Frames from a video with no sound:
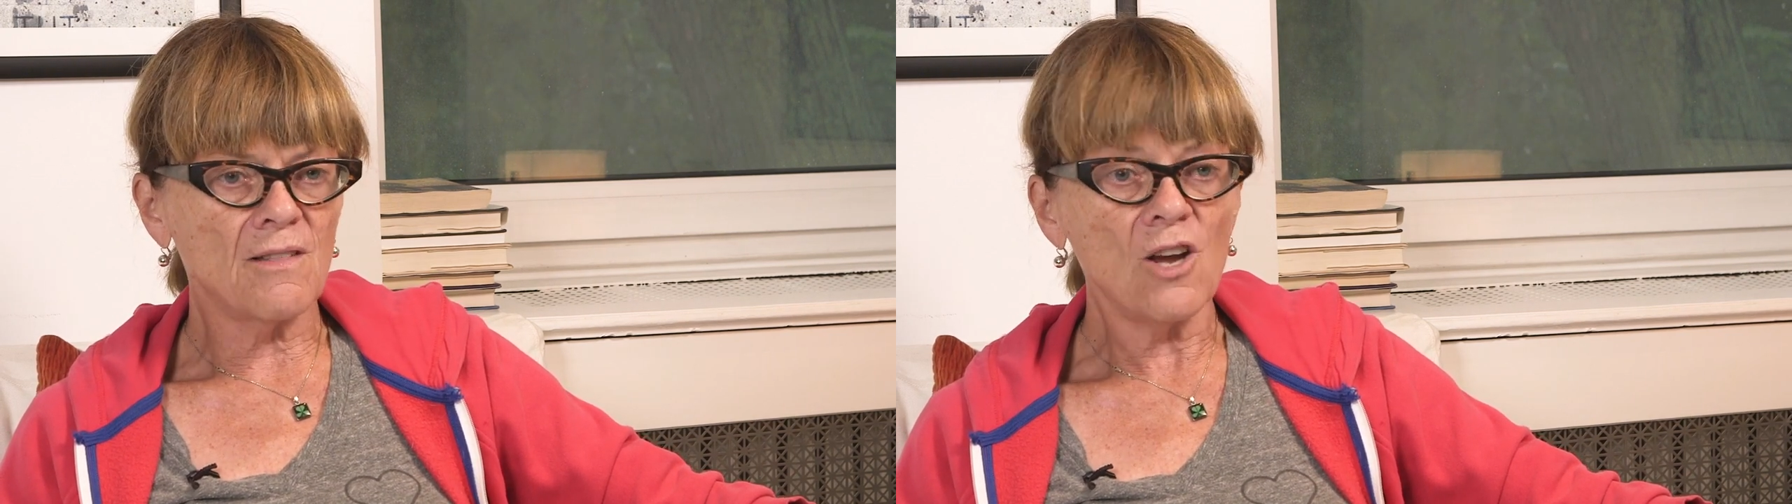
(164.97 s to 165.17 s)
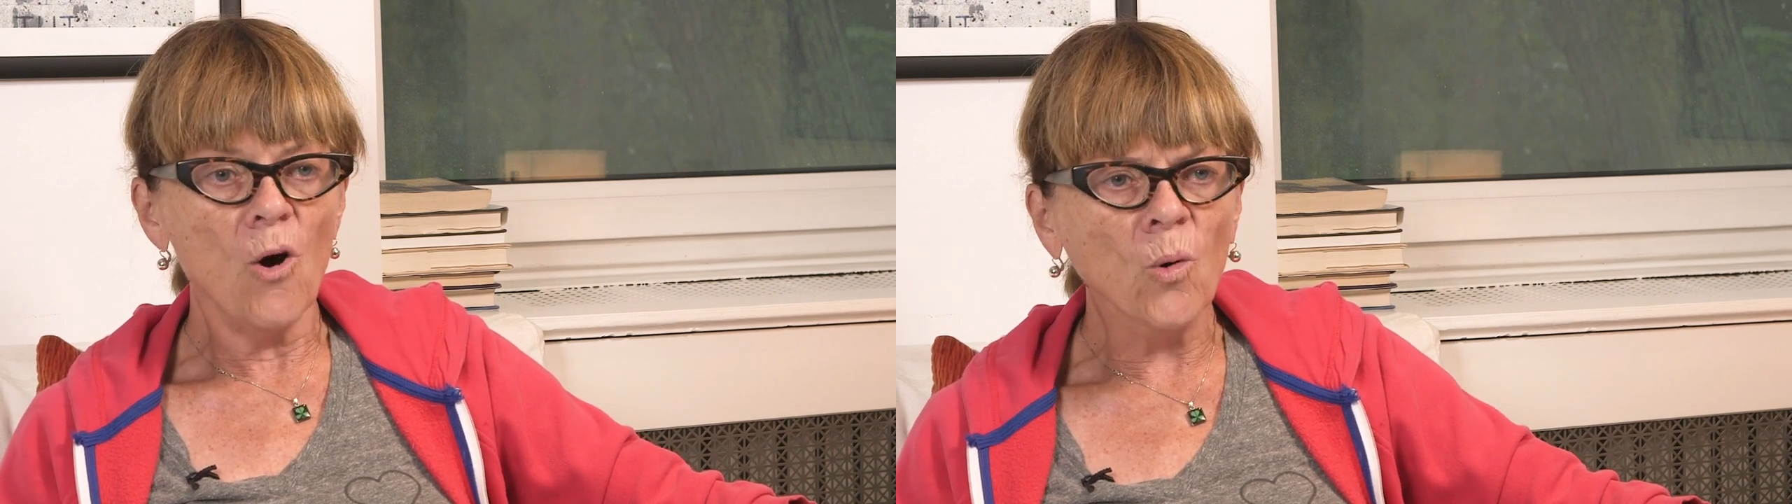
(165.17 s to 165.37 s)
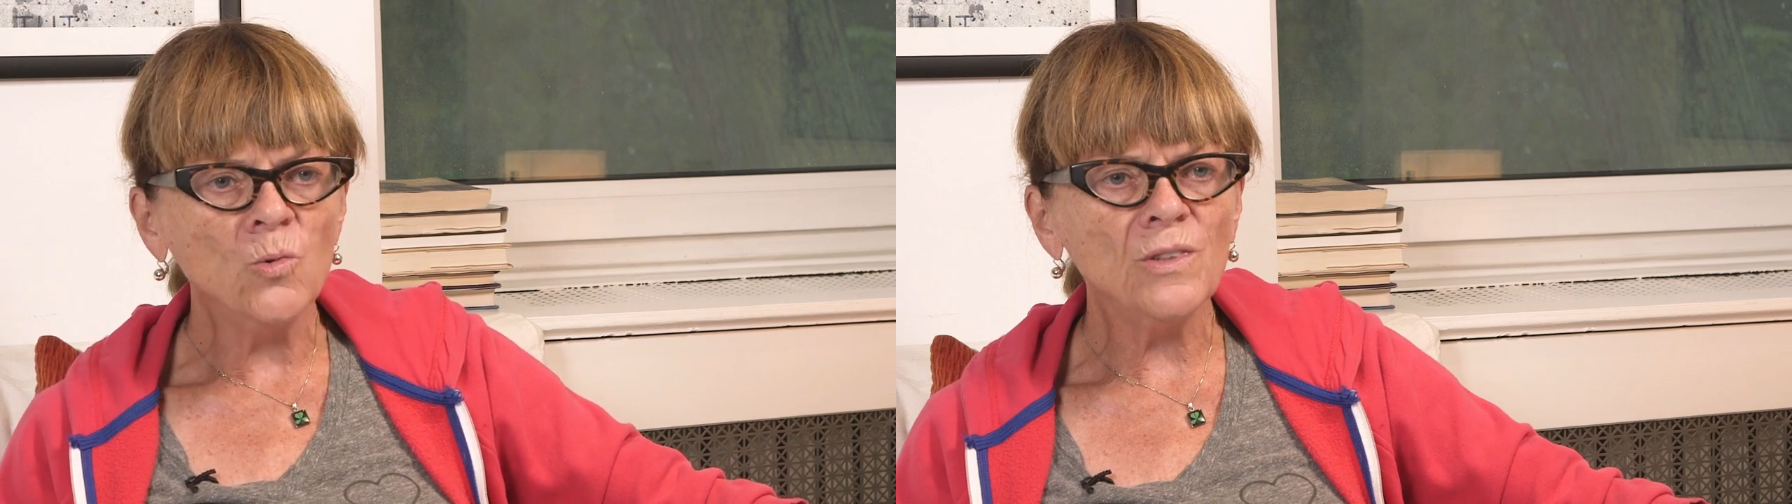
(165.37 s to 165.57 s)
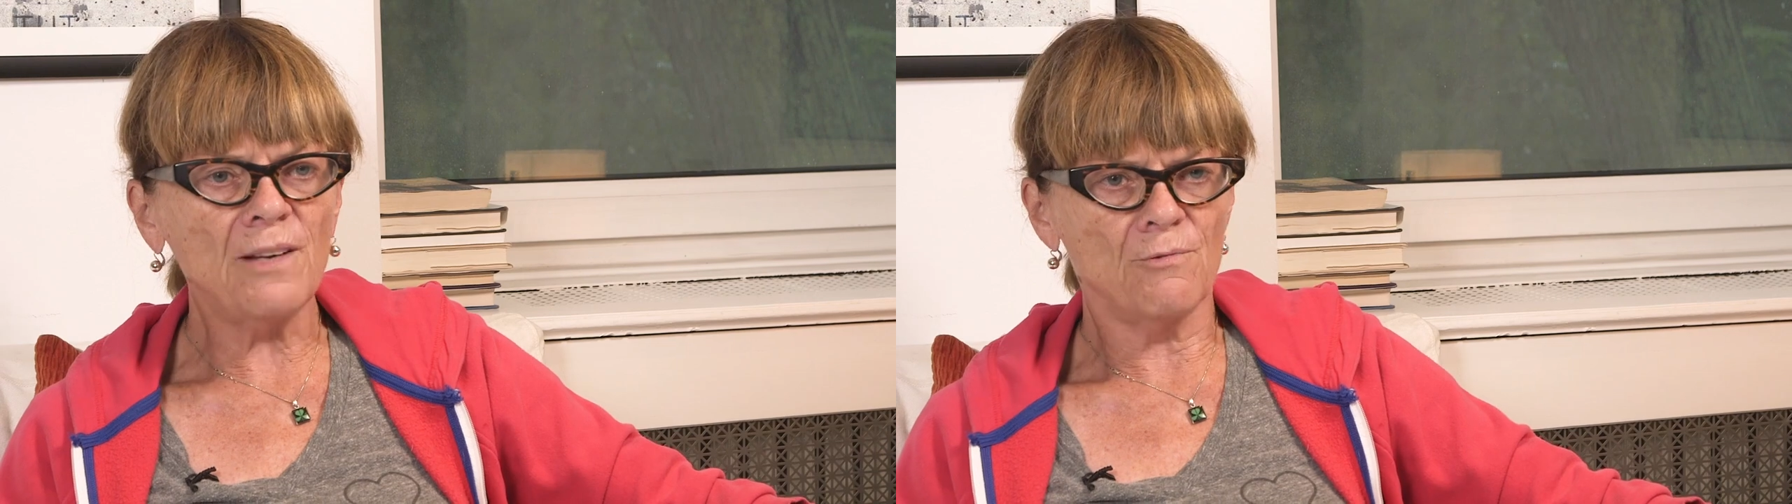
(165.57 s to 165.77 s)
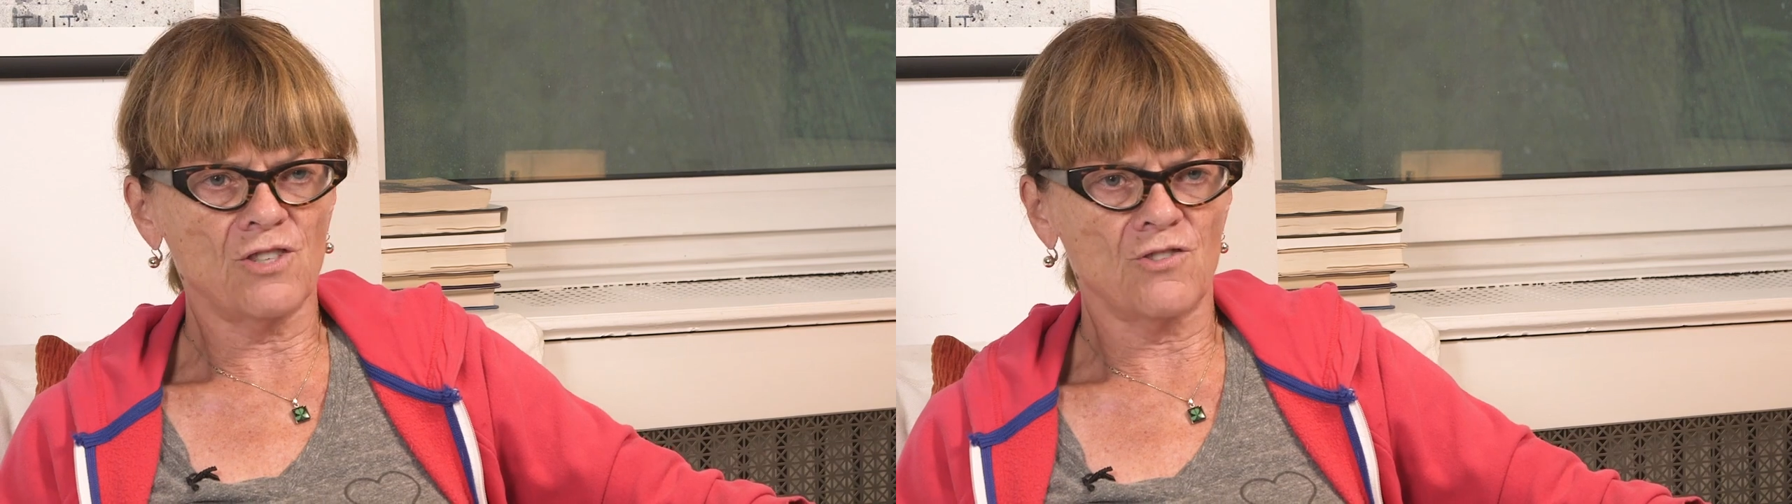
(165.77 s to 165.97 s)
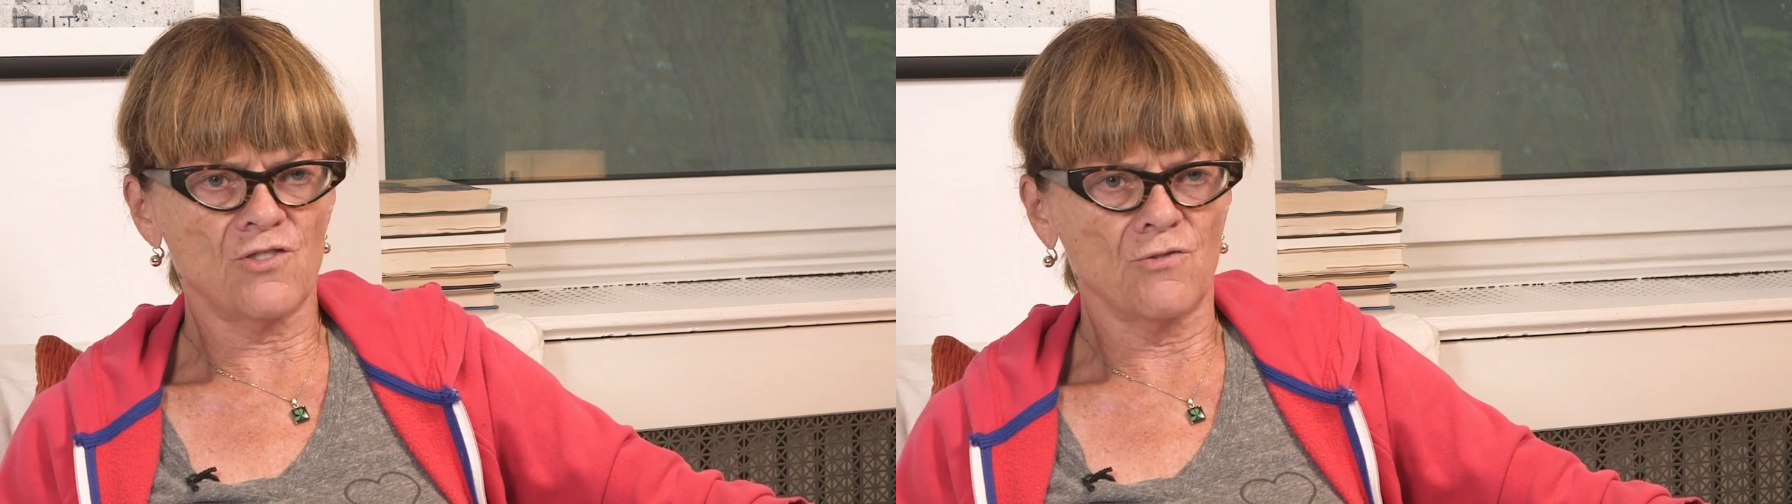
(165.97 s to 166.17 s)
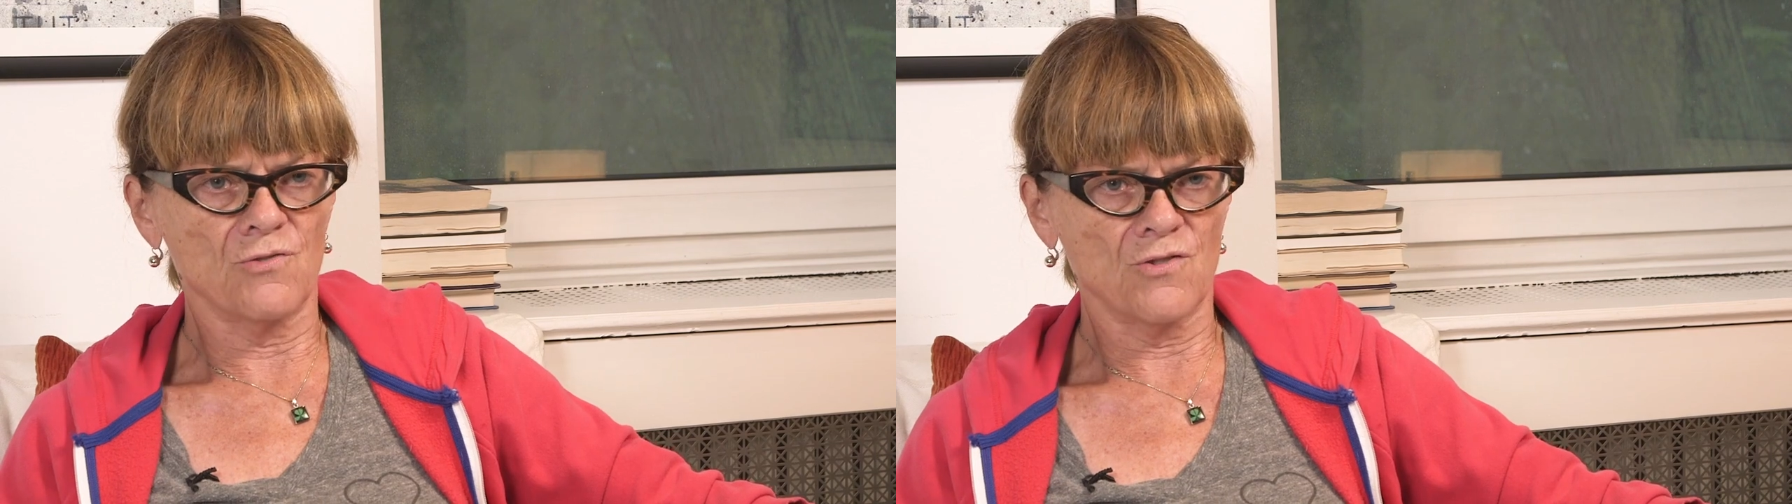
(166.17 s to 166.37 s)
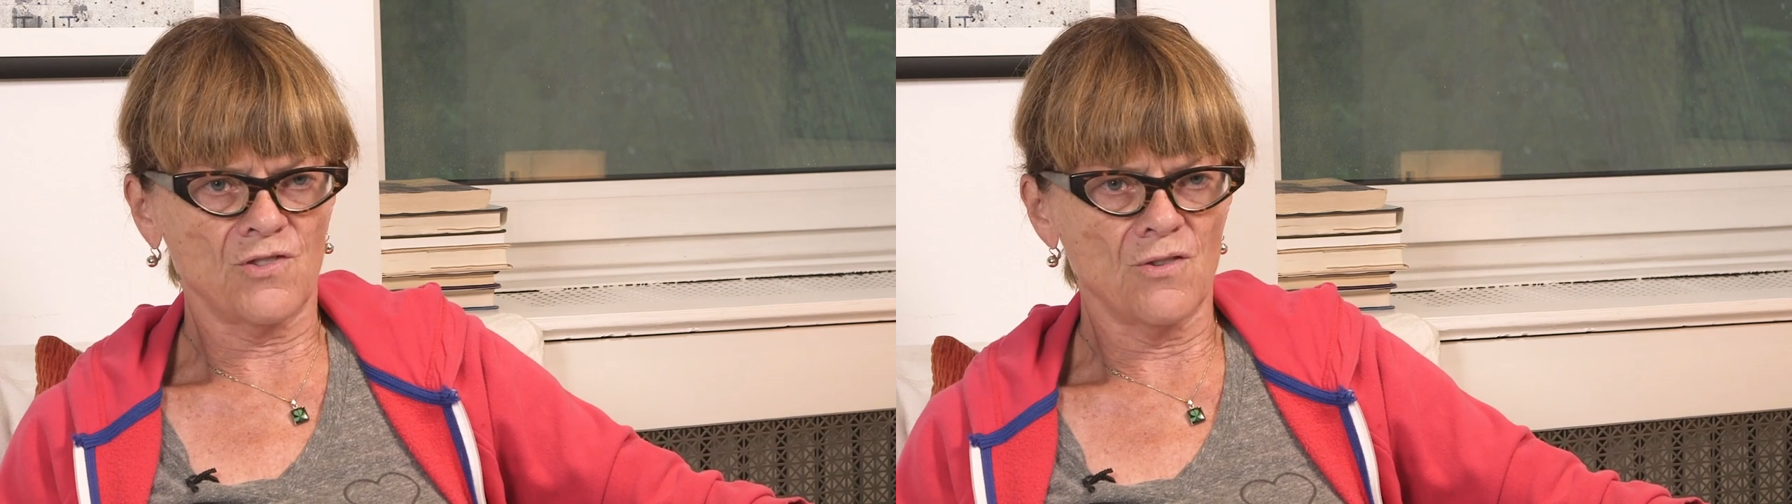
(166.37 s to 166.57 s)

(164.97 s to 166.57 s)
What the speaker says: the only registered nurse